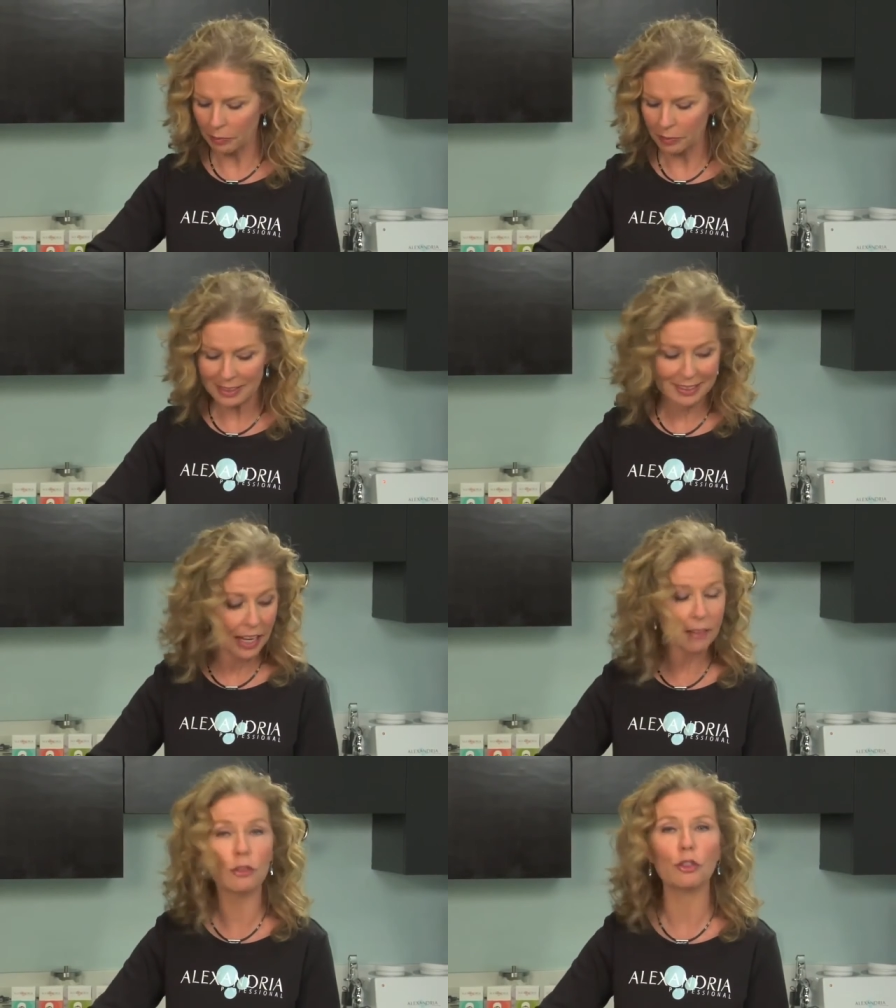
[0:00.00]
I would
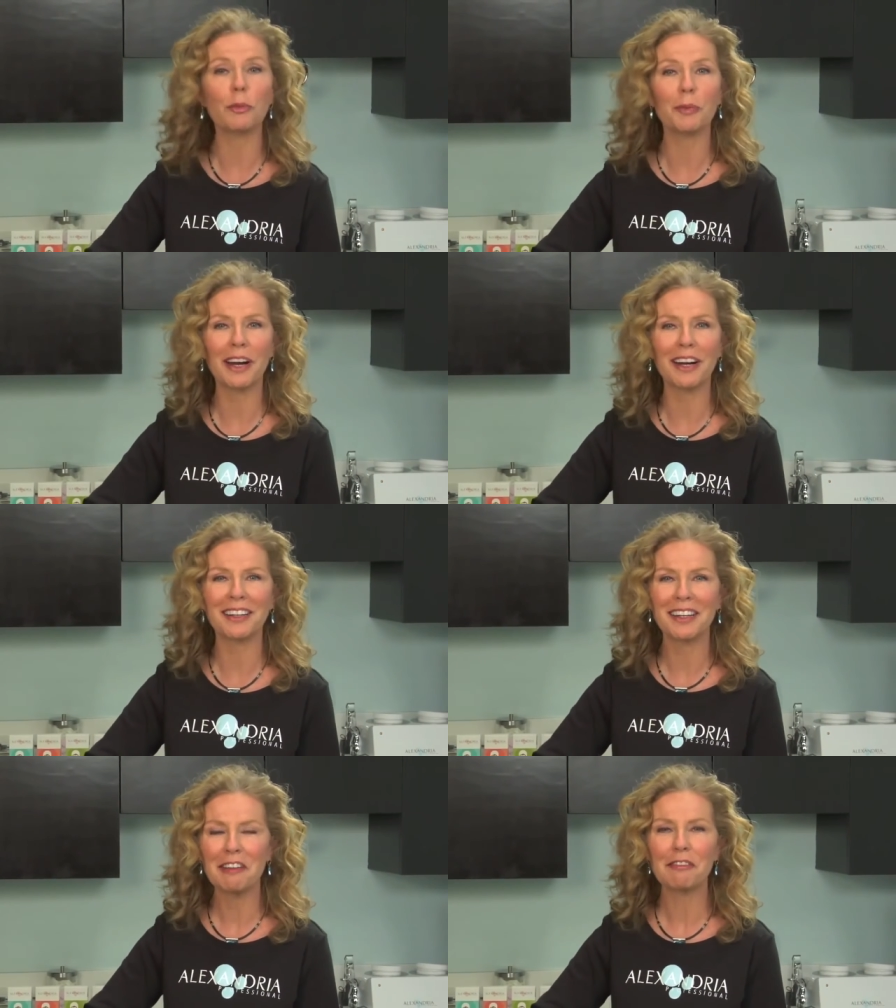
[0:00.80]
save the dermaware
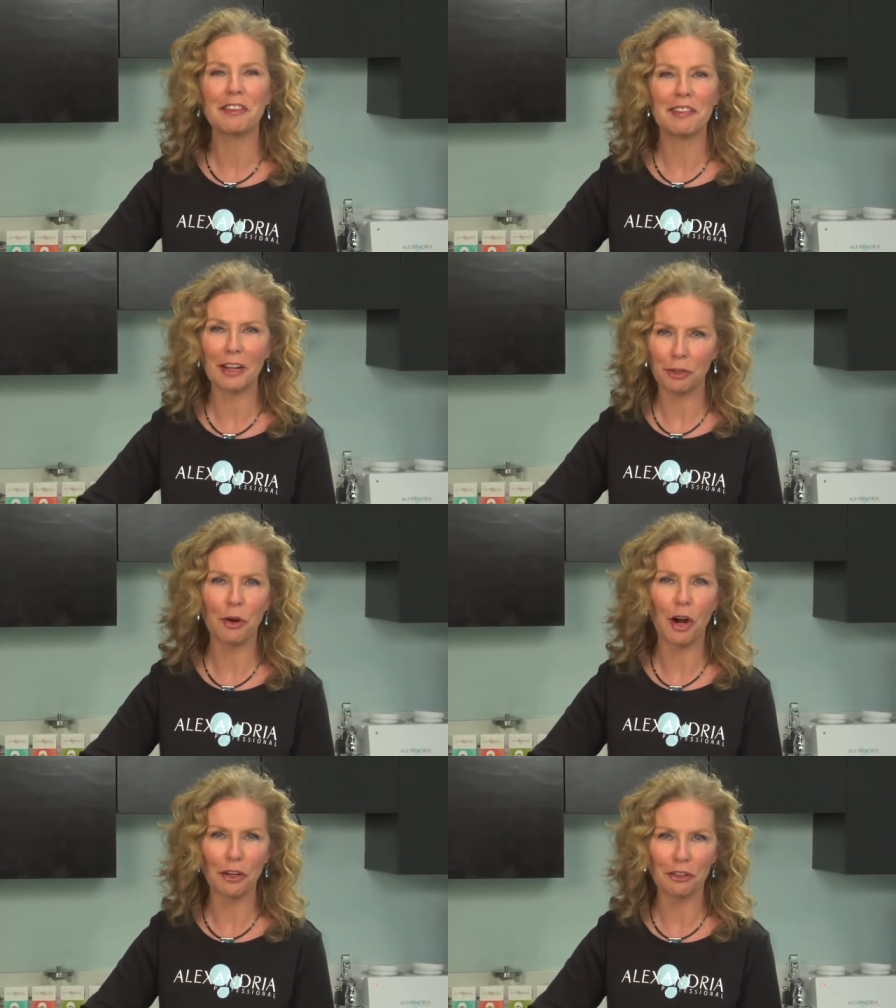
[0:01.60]
for the value
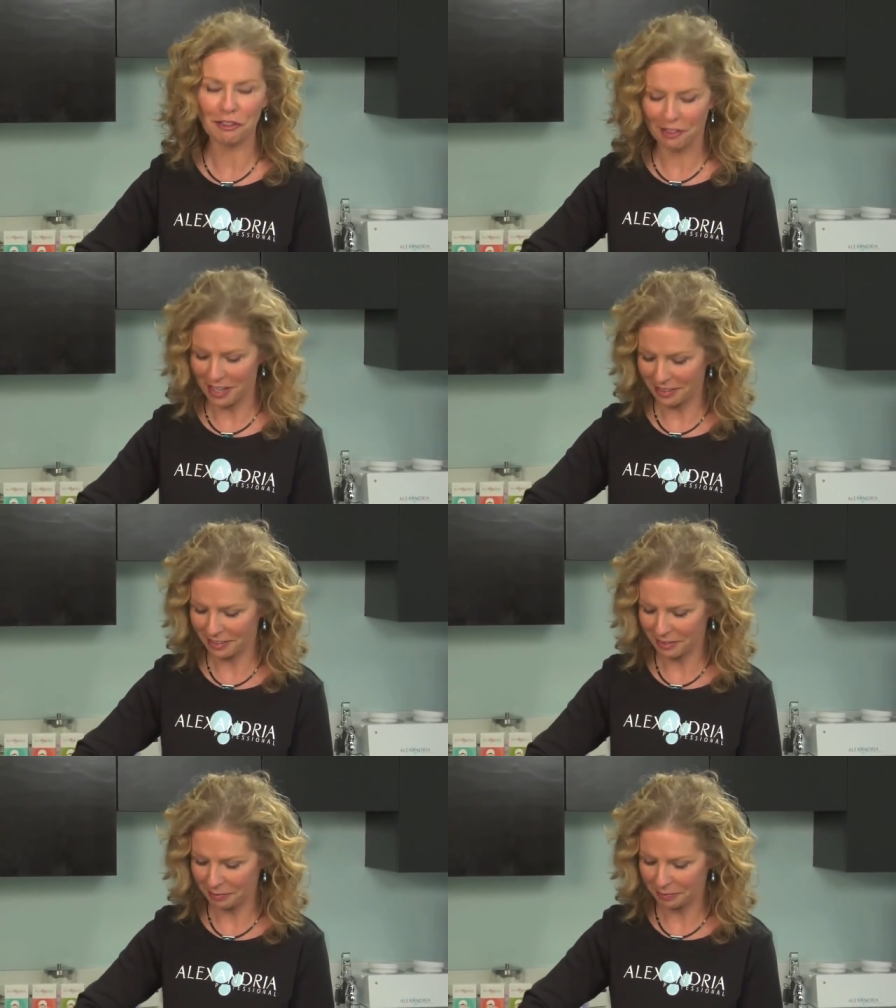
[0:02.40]
on your face.